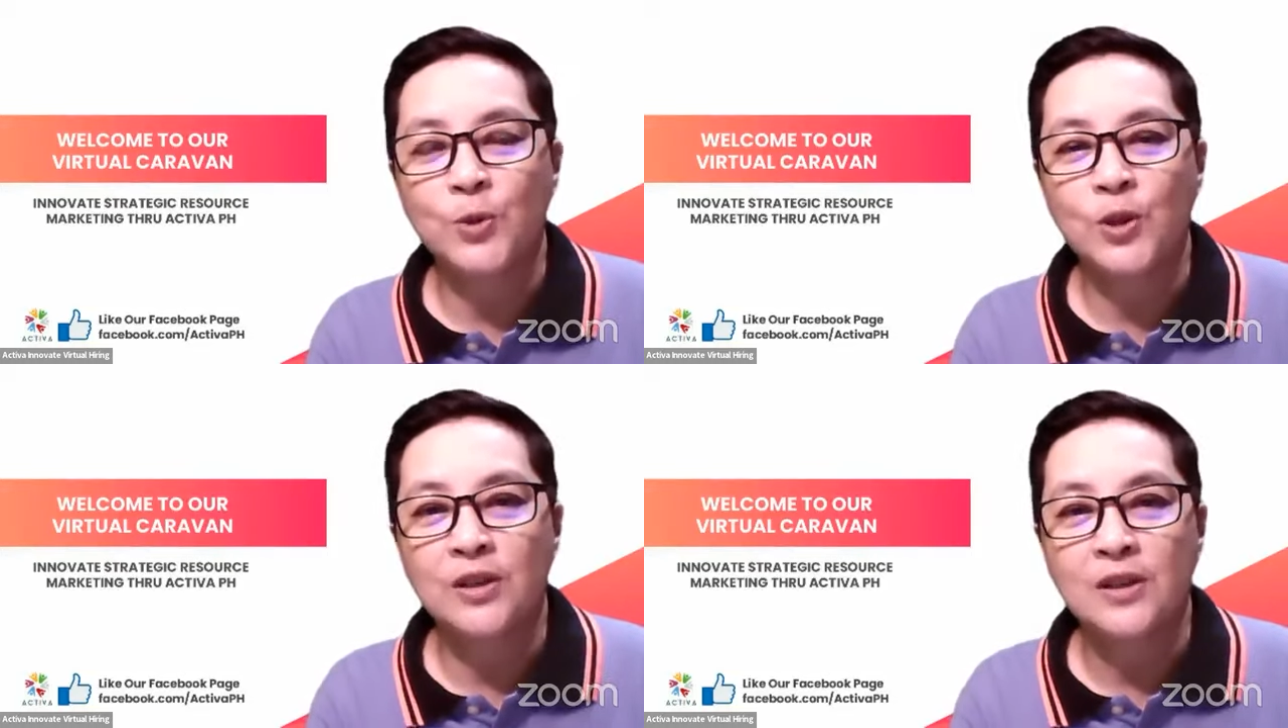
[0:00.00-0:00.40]

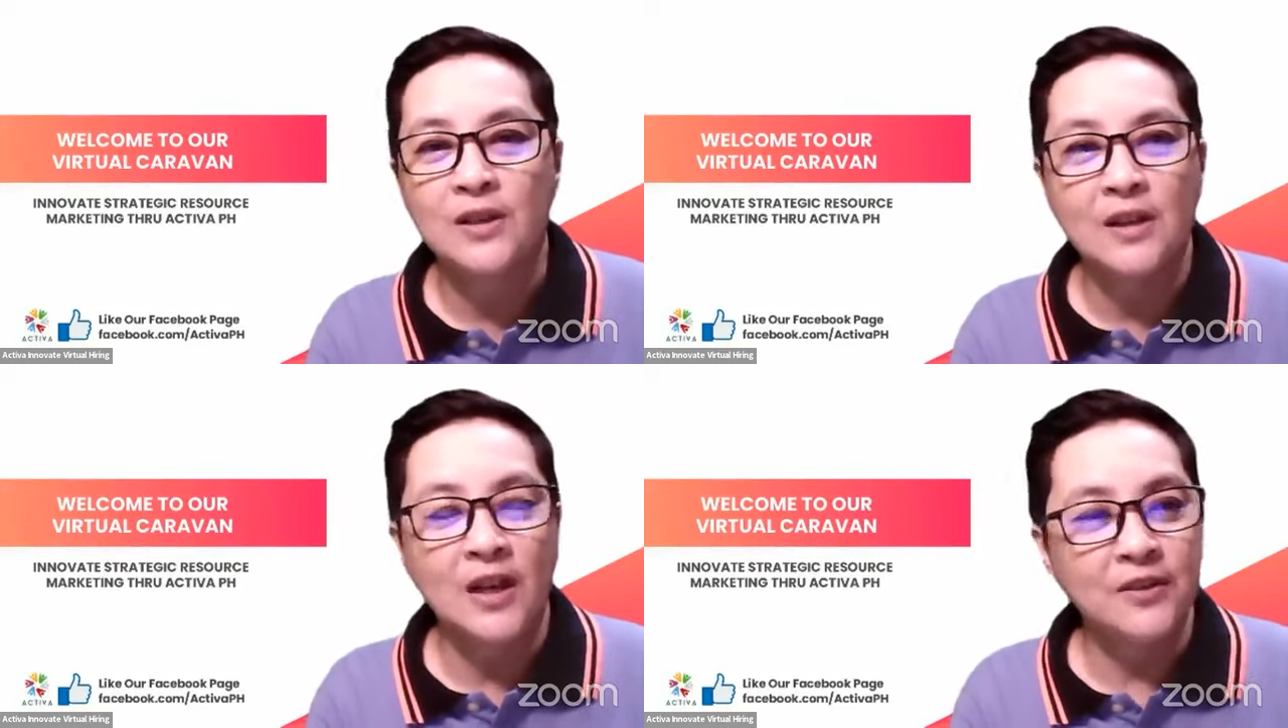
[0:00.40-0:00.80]
for
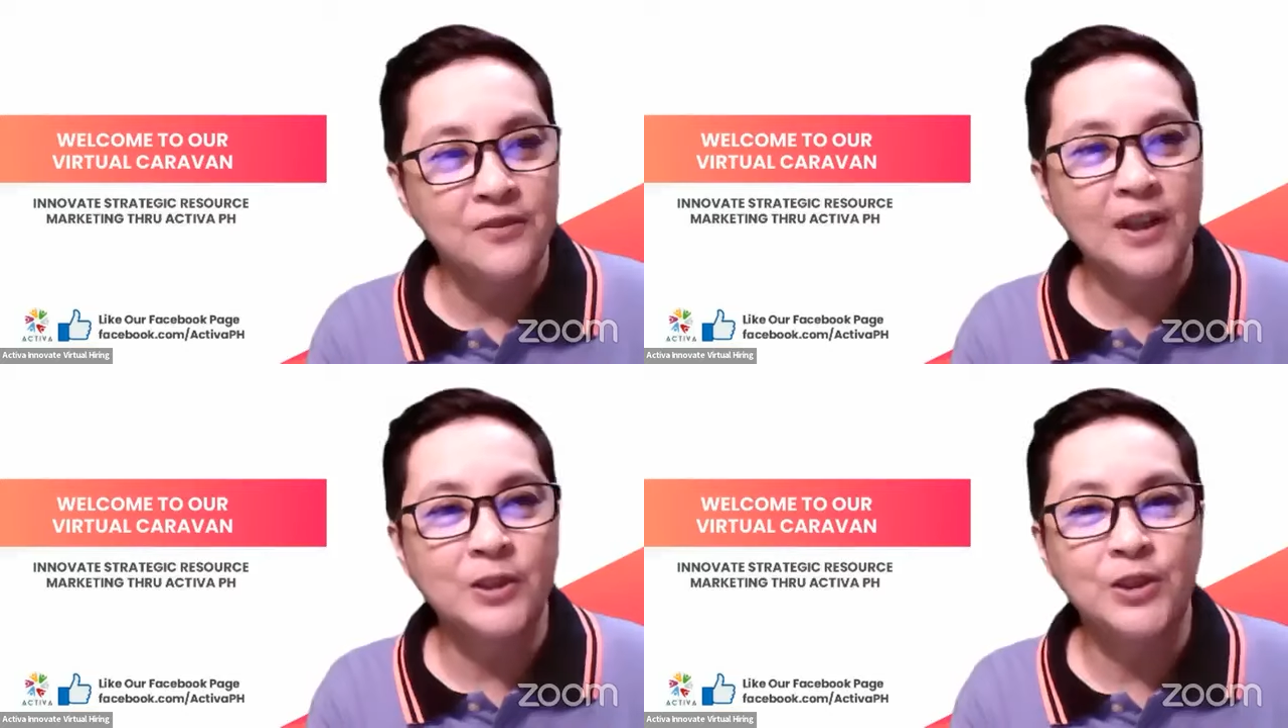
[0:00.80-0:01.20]
a
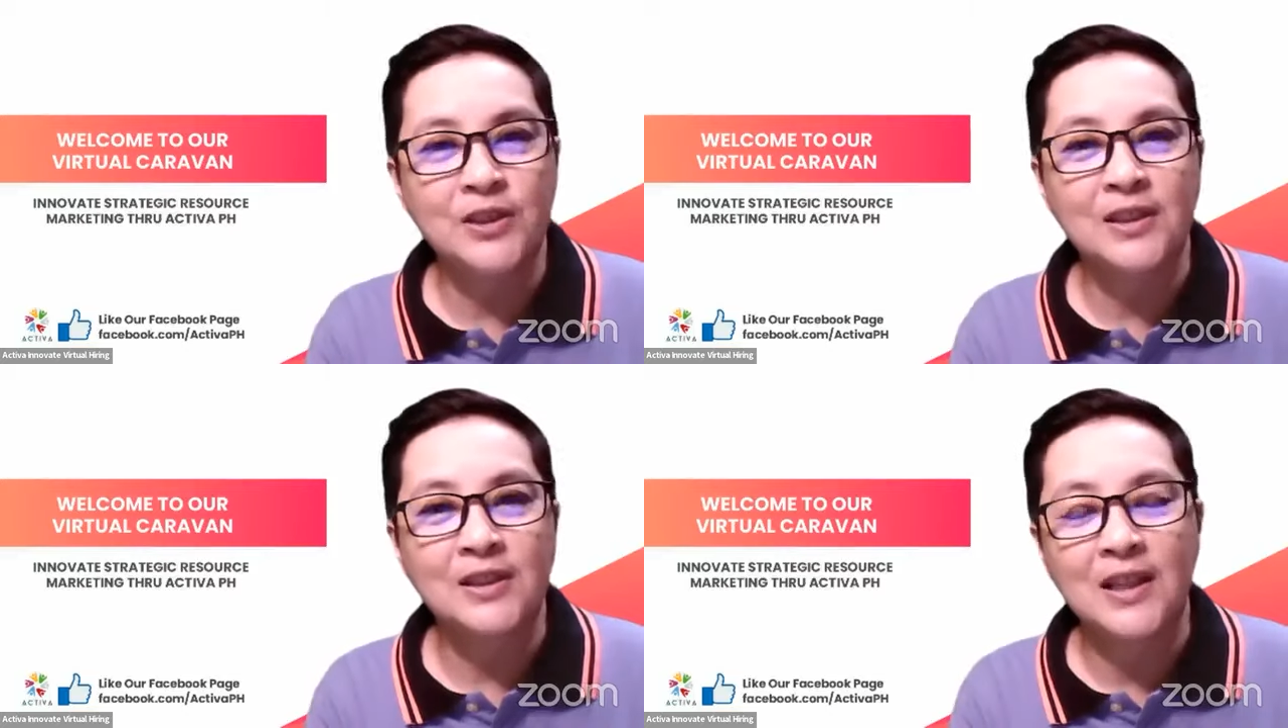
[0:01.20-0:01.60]

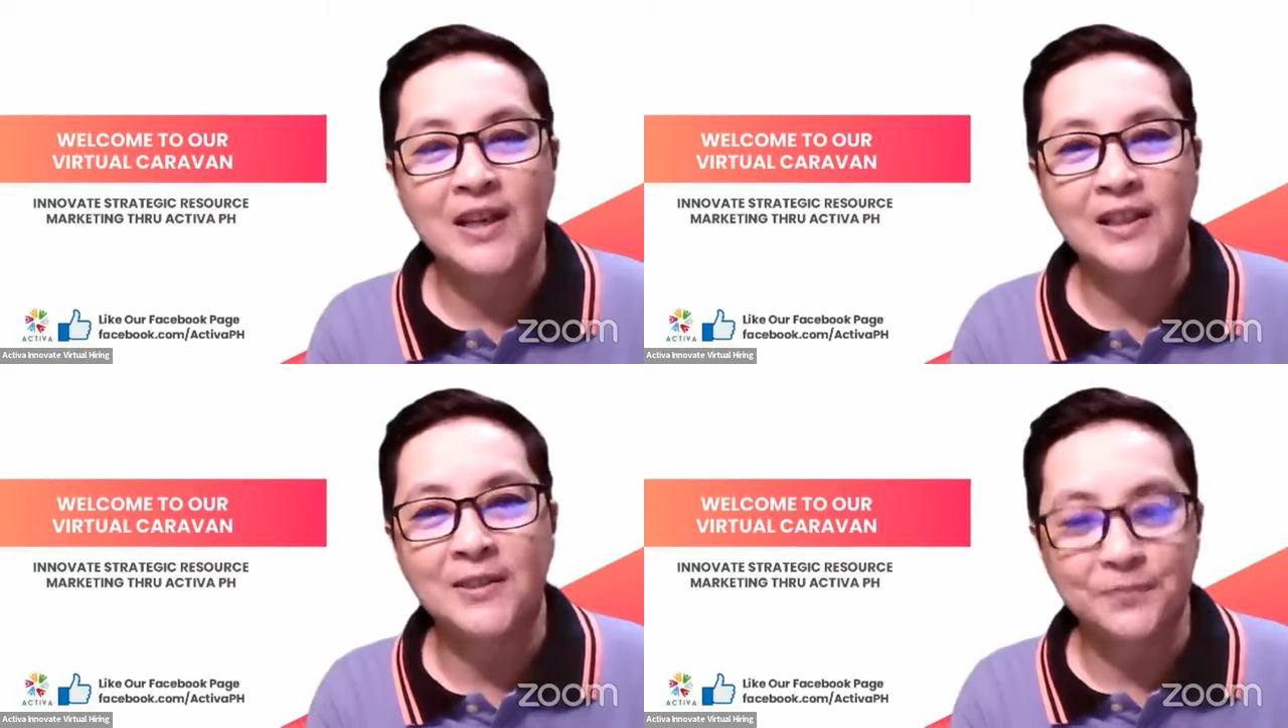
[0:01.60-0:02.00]
validated
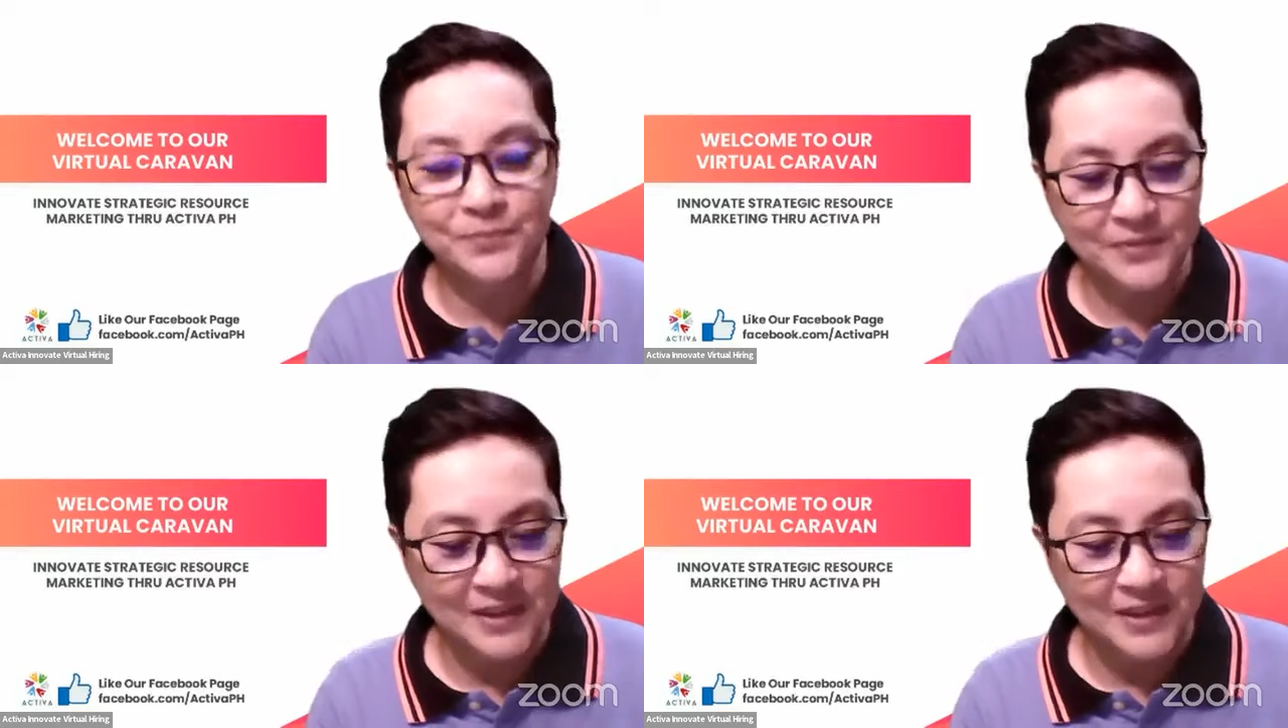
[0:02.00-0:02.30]
client.